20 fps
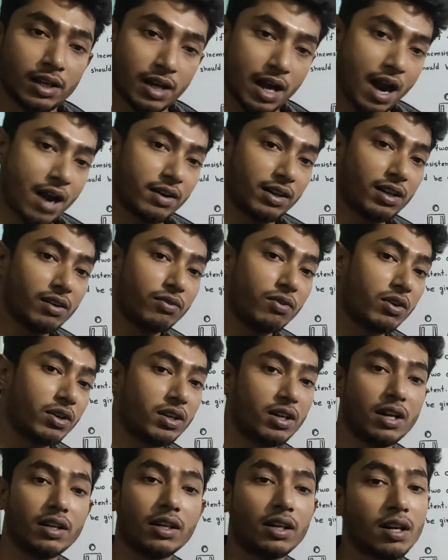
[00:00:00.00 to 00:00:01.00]
Article
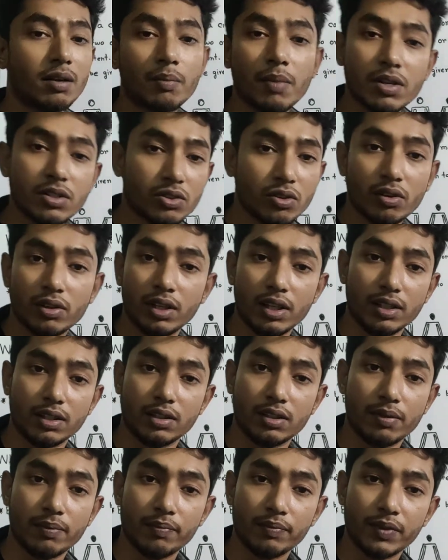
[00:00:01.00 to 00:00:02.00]
49 didn't mention
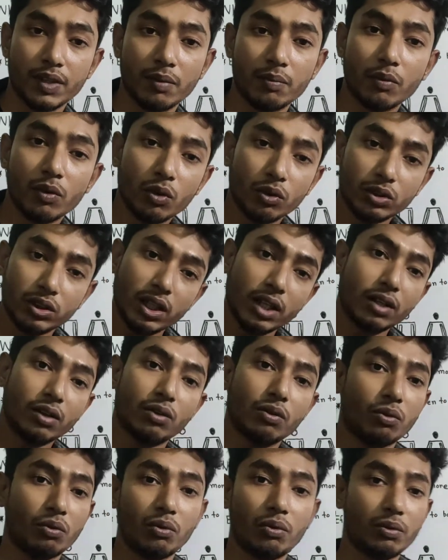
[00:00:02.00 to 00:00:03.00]
this.
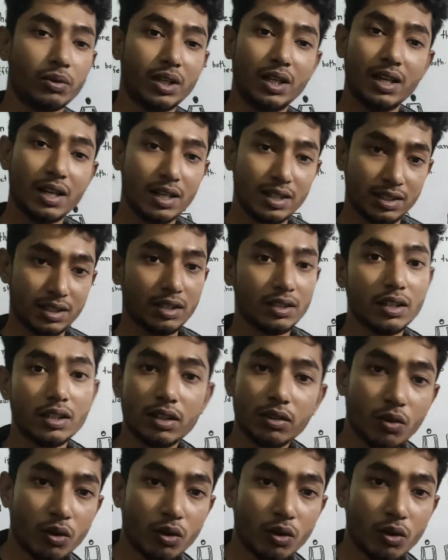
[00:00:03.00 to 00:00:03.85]
Then isn't it